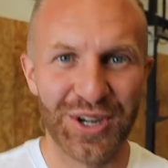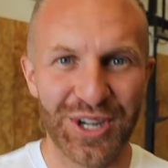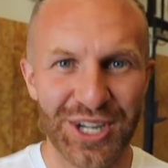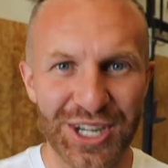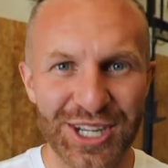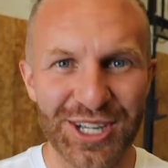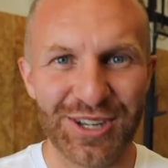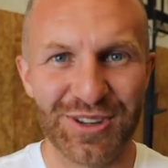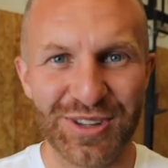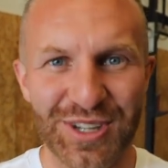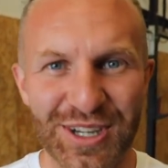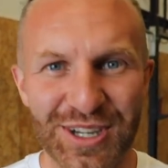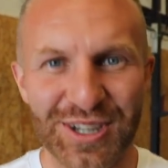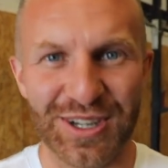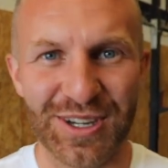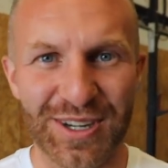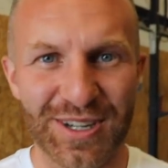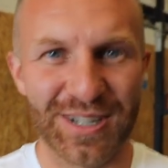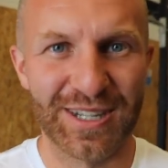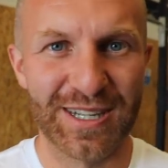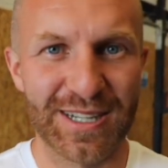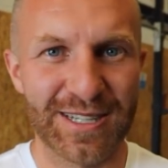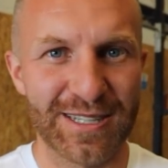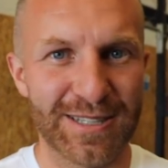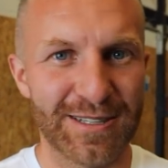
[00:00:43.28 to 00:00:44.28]
How are you'll you do.
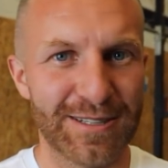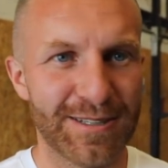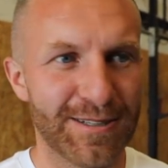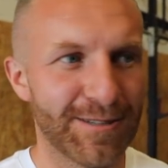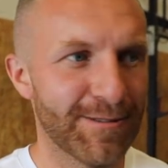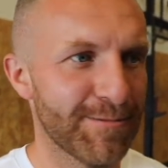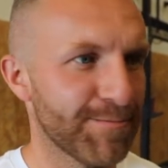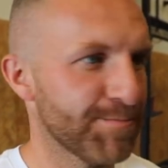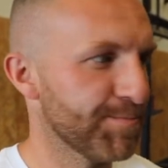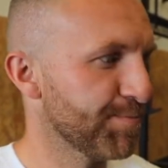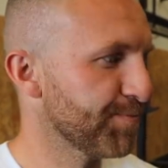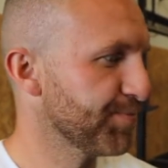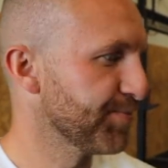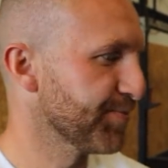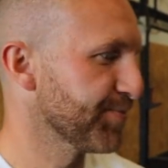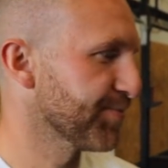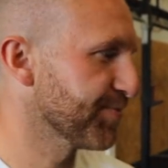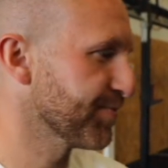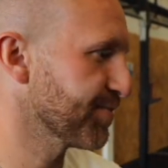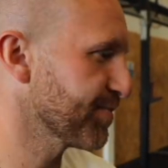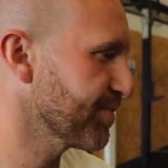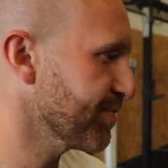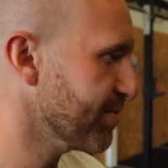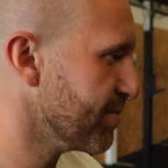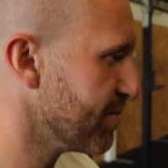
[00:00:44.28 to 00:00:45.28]
feeling about today's
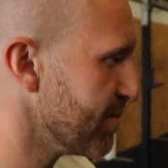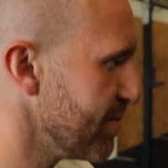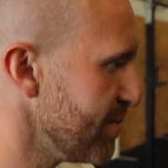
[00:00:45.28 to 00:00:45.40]
tests?